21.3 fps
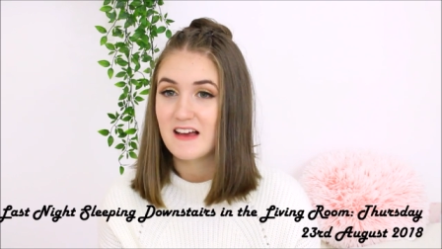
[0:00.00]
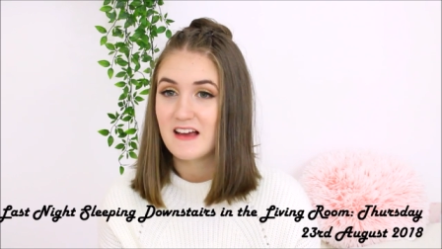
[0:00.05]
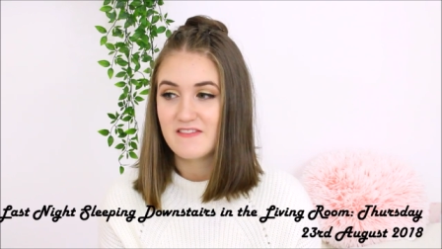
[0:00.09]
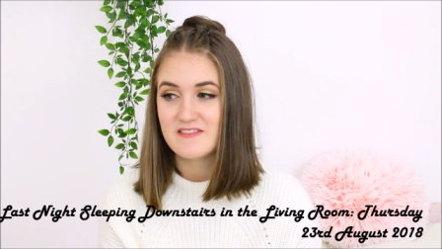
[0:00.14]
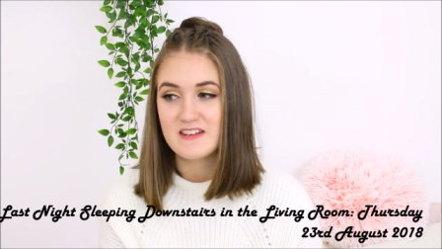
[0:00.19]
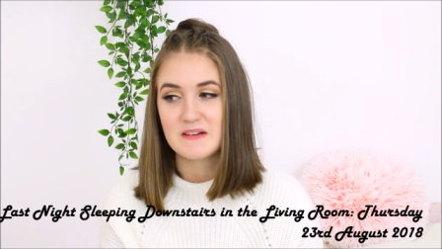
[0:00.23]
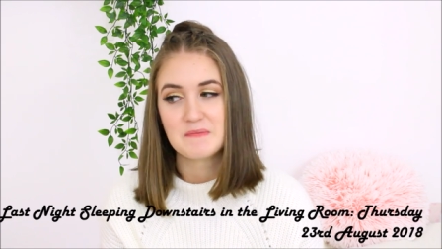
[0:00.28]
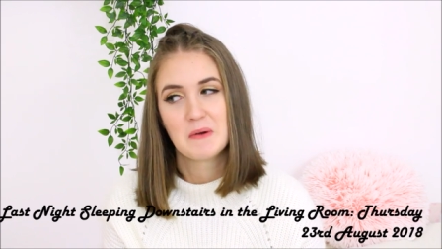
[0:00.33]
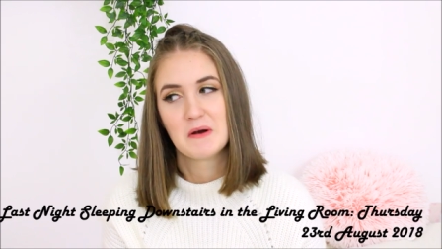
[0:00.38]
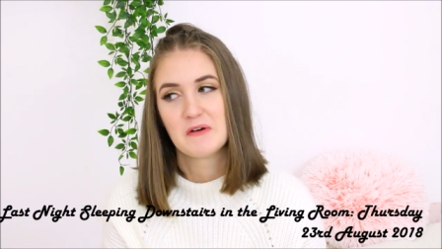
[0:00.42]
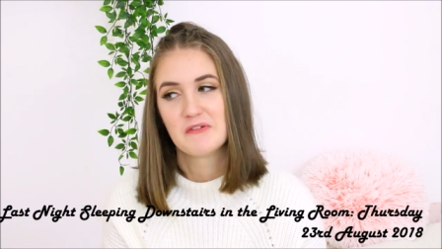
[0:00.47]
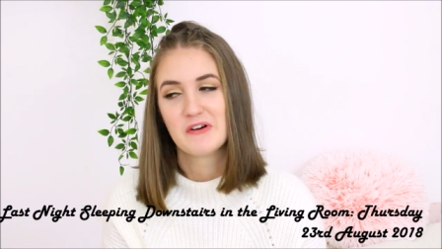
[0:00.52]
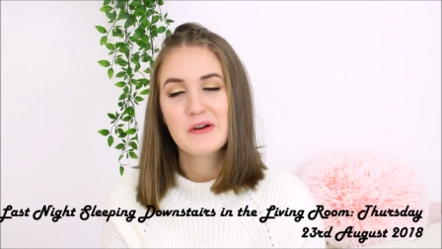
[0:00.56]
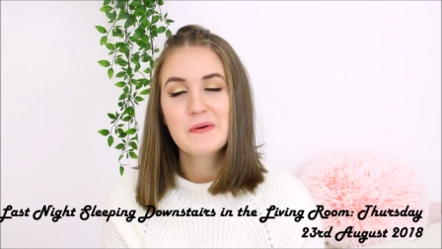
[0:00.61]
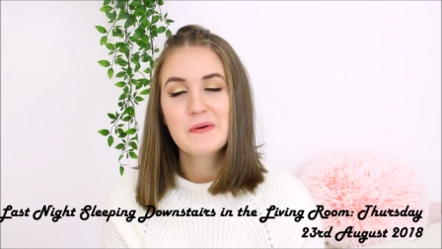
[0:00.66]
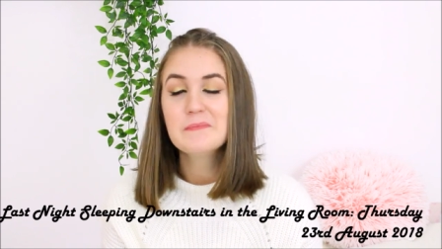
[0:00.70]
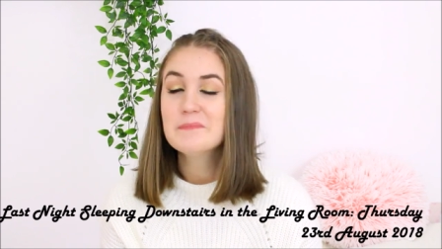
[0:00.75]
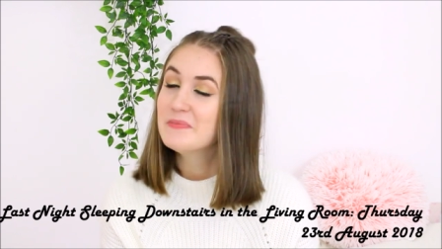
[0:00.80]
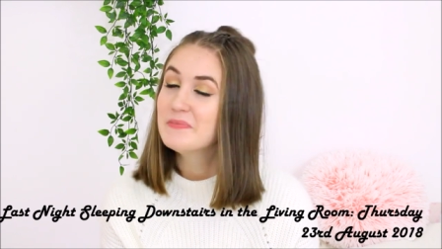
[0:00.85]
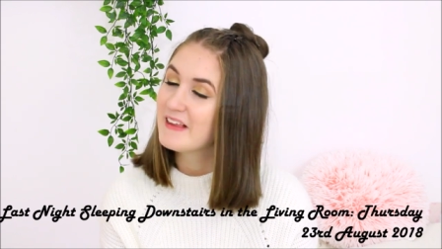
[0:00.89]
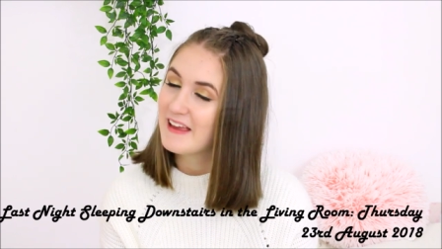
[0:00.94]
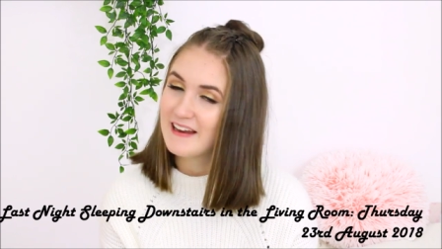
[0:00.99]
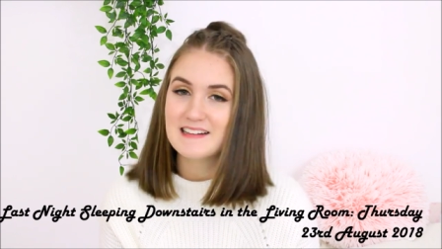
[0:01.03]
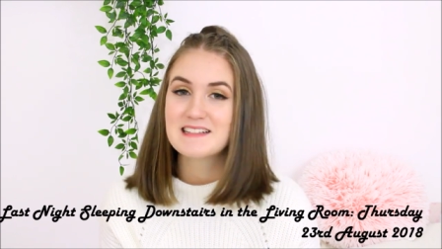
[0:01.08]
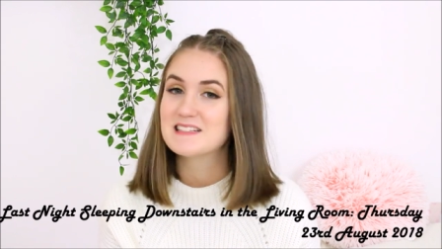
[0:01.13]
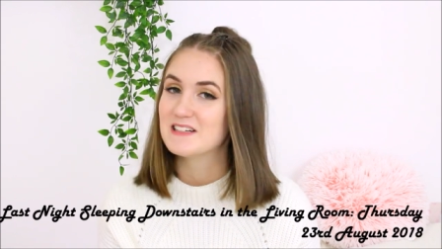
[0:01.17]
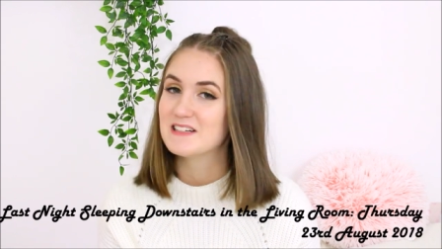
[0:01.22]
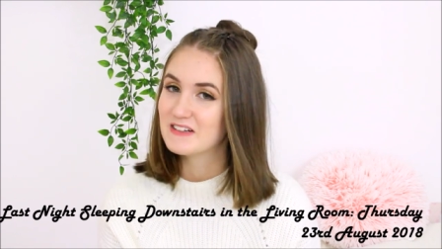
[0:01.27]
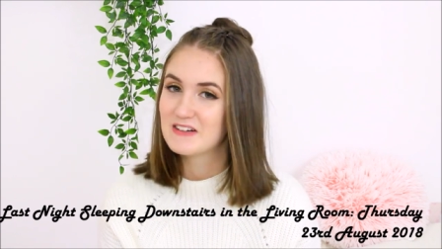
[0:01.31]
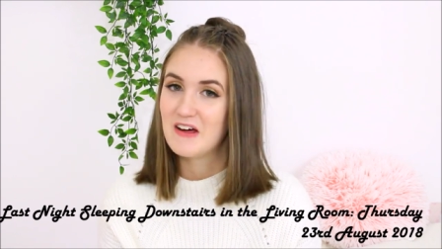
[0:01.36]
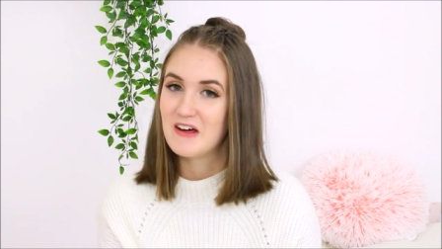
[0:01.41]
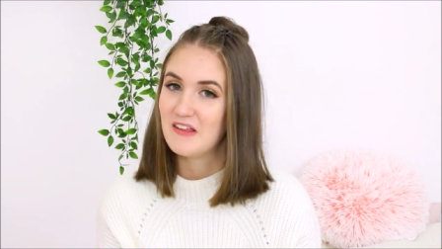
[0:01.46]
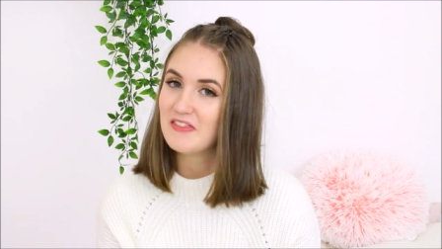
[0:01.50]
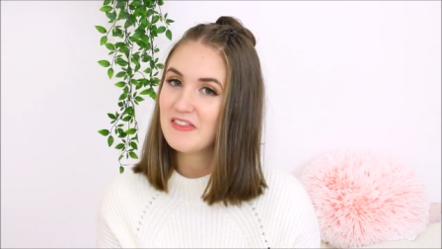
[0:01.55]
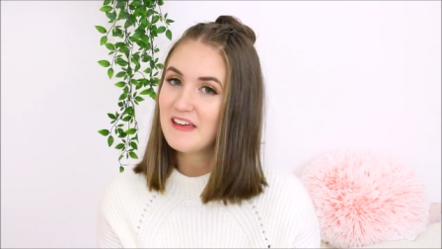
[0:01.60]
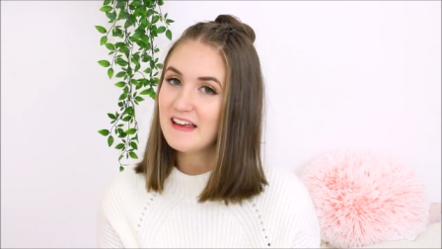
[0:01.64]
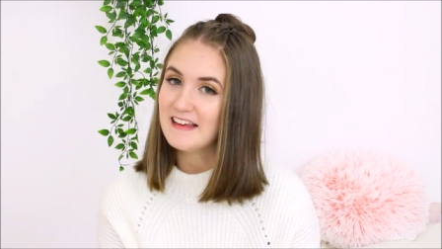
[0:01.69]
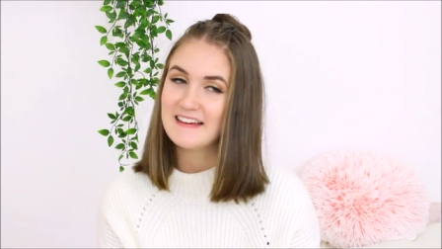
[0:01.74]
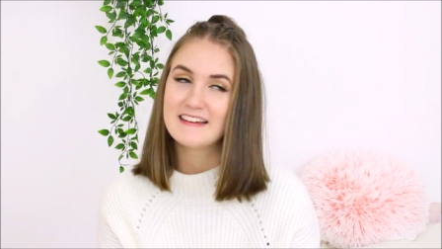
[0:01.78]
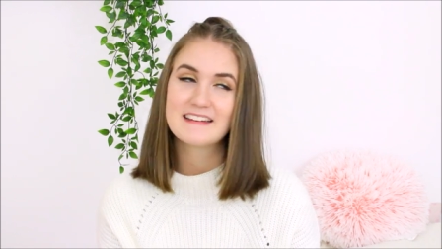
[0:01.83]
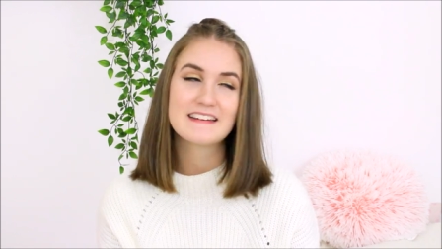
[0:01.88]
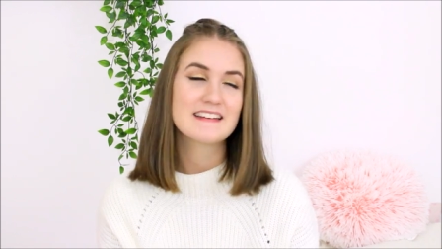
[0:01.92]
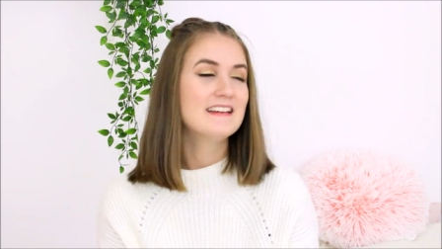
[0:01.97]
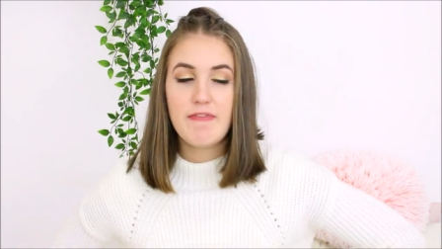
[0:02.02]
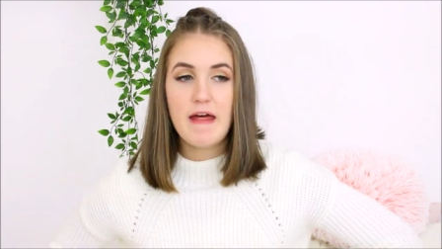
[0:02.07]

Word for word: I've done my room and still can't think.